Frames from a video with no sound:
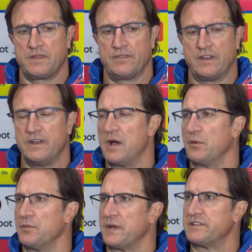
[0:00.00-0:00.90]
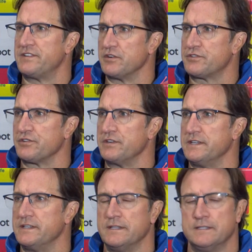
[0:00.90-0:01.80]
that enabled them to get
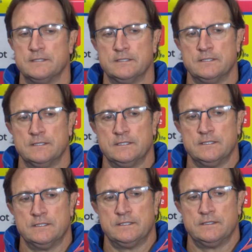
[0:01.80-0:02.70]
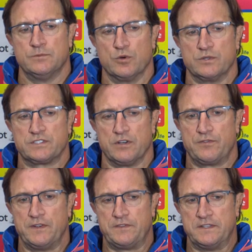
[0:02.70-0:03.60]
territory and more inside
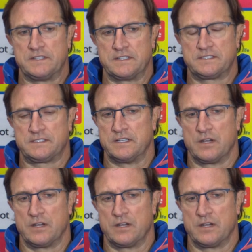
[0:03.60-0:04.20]
50s than us.